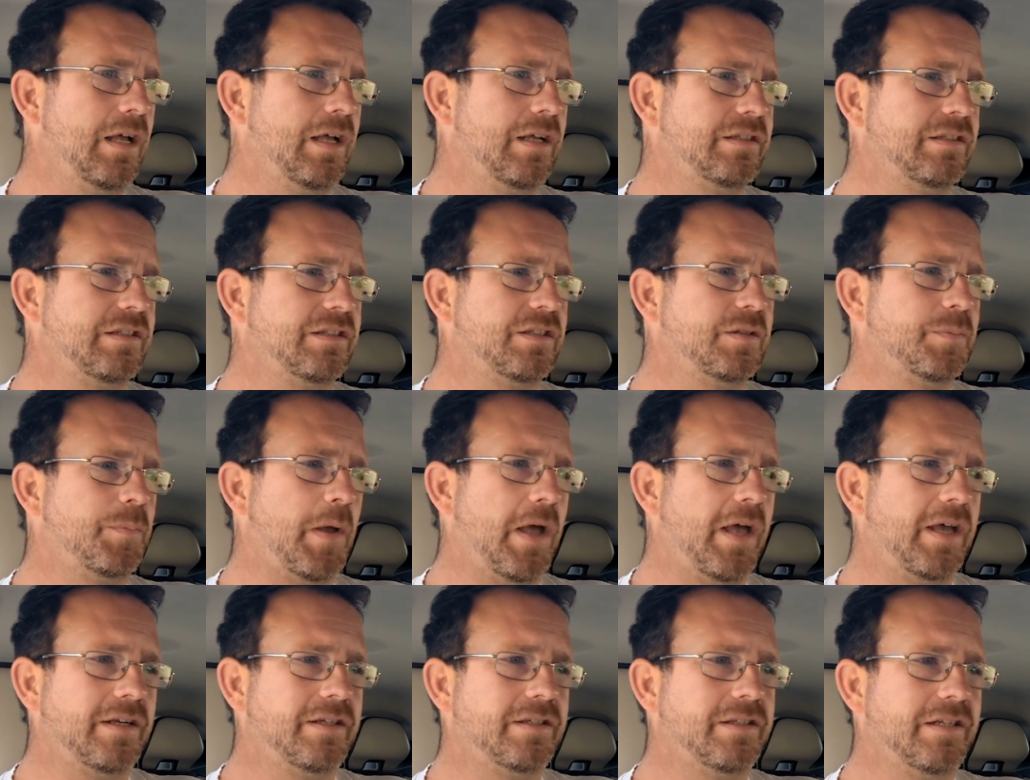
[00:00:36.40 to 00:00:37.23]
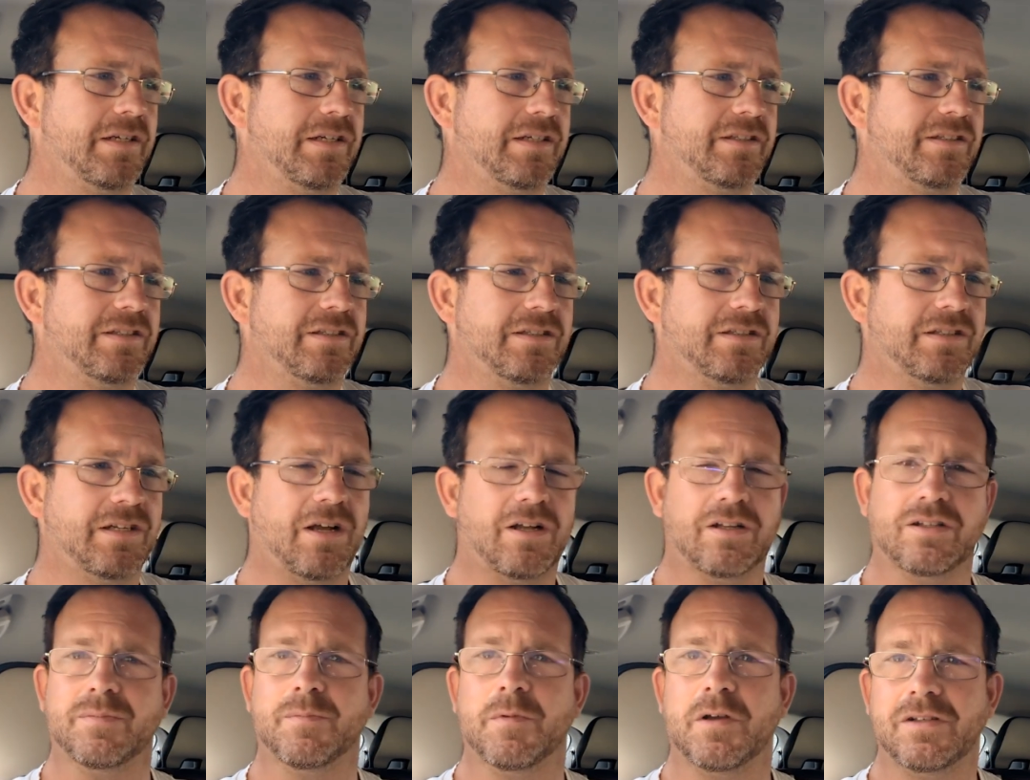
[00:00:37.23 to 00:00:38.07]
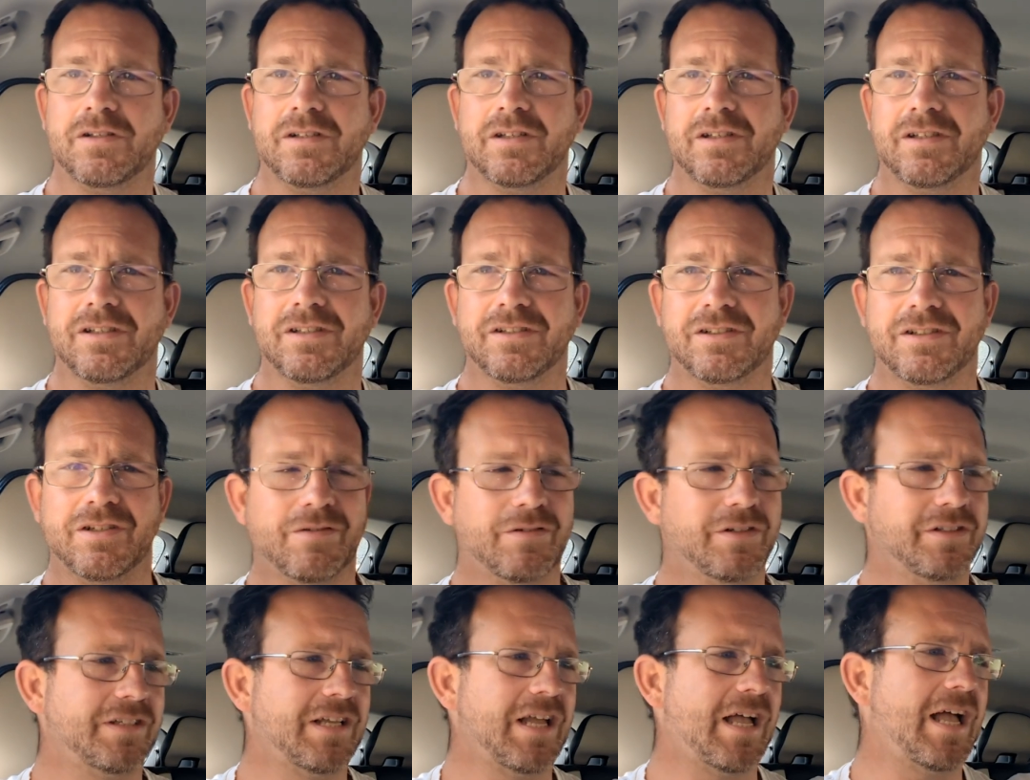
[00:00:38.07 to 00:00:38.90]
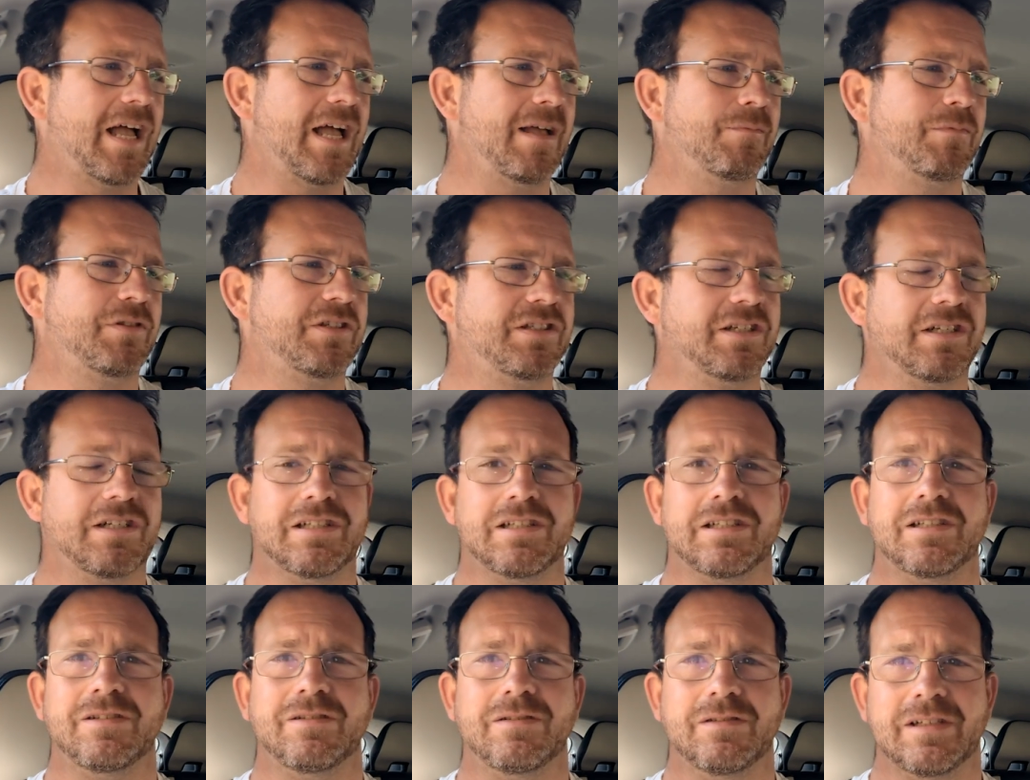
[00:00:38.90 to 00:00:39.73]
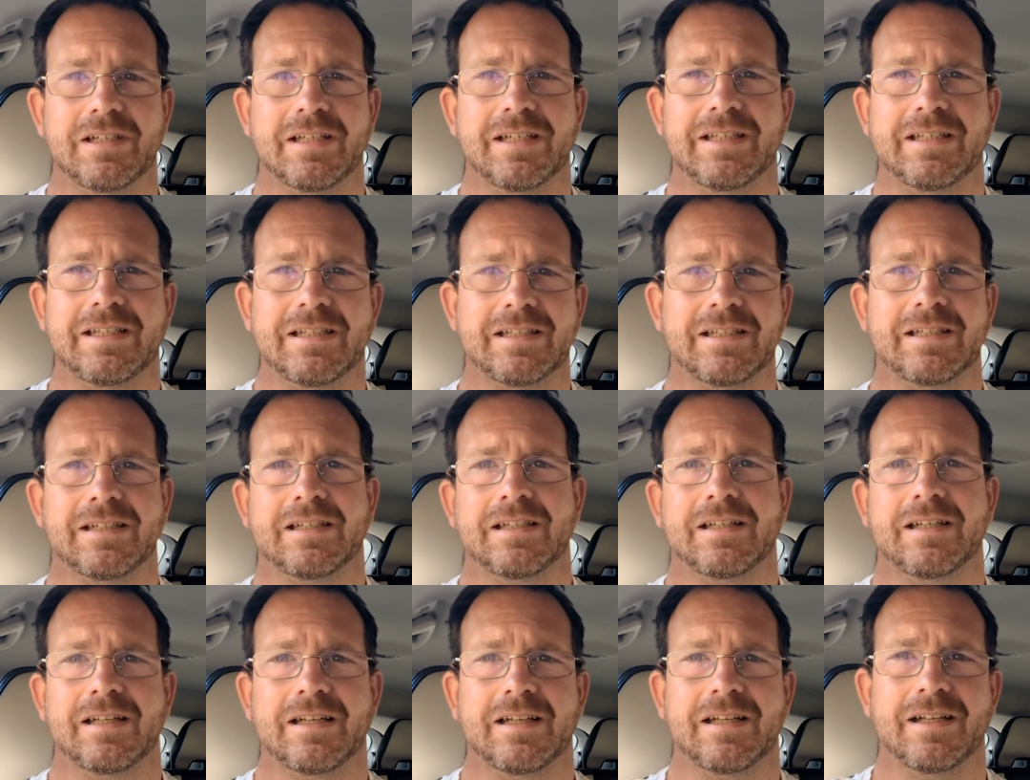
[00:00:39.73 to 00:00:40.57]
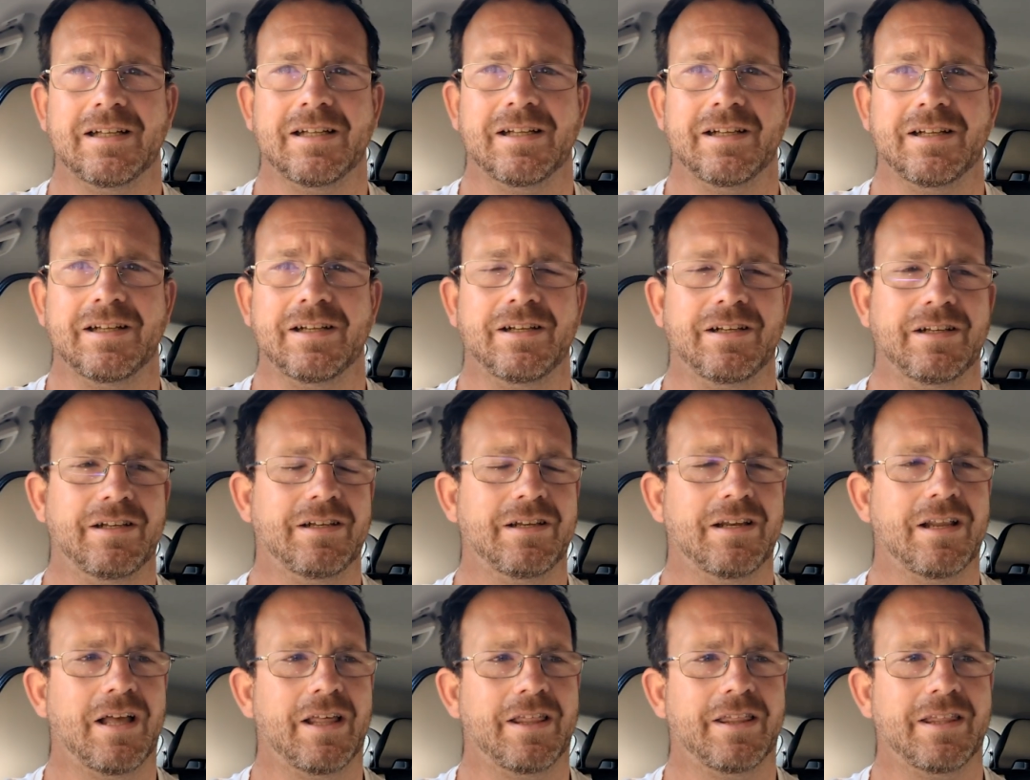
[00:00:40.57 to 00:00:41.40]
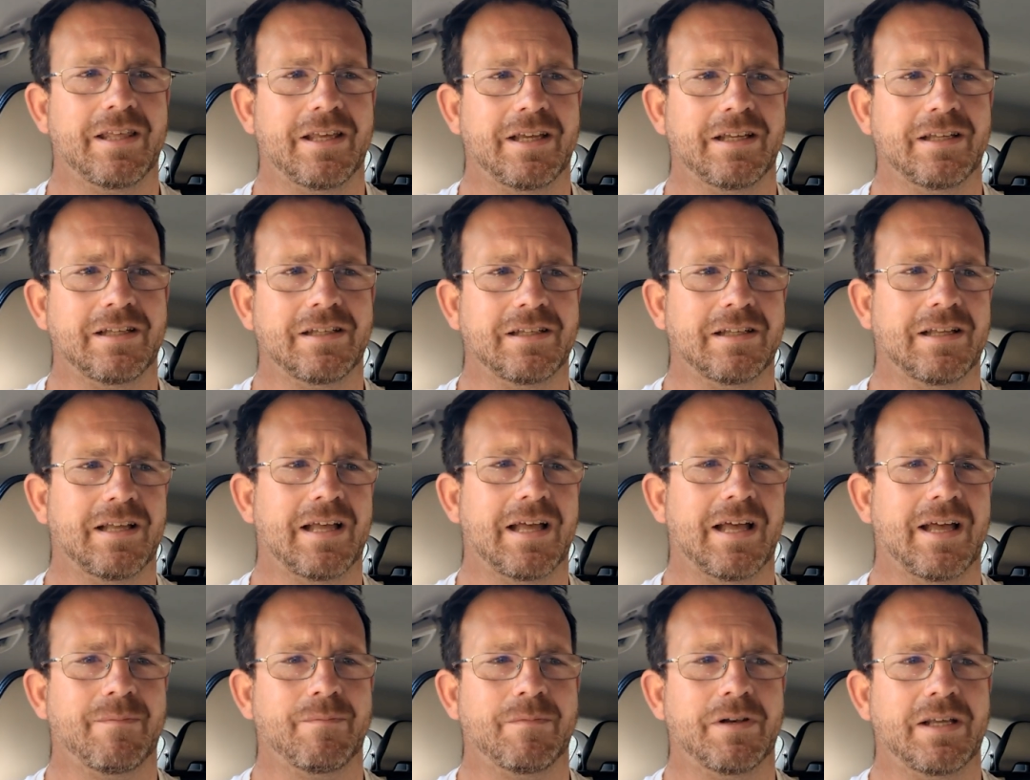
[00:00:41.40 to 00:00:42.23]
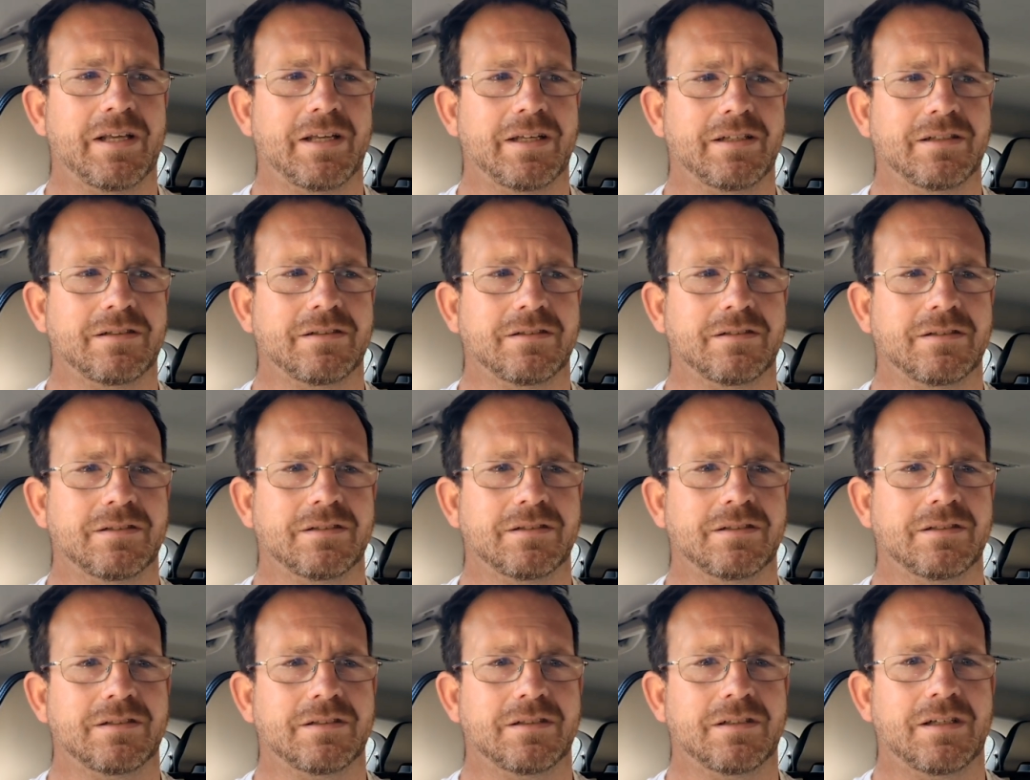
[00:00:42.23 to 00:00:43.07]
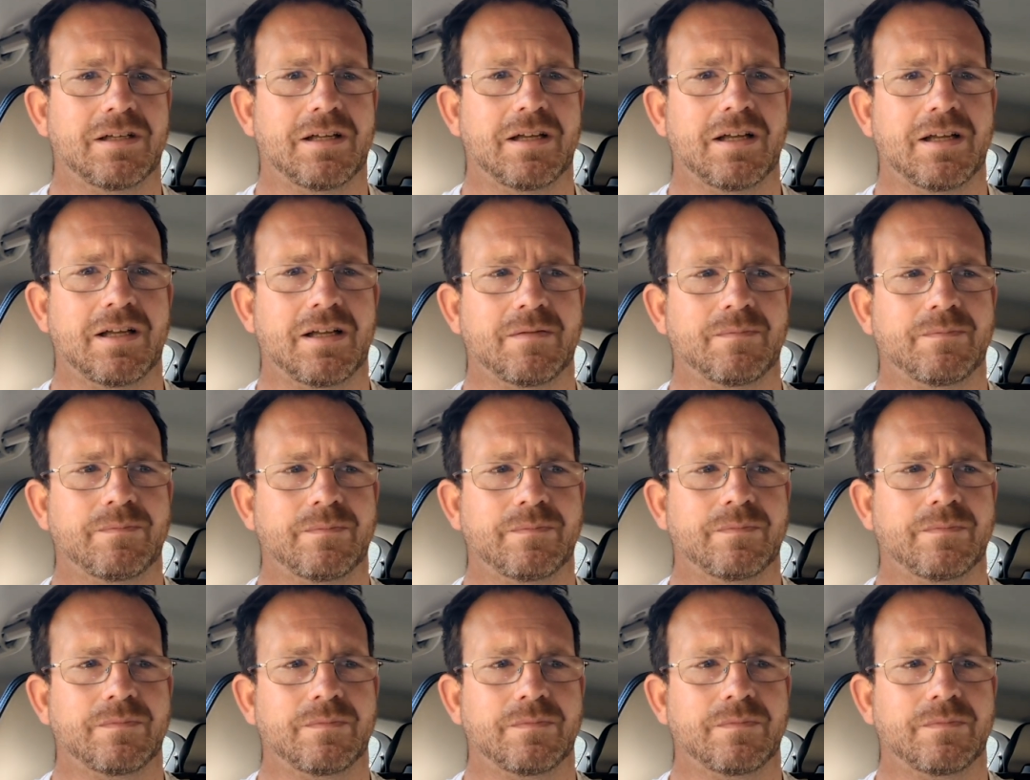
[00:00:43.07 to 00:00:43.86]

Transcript: suspect that it's the starter motor, because there is absolutely nothing happening. I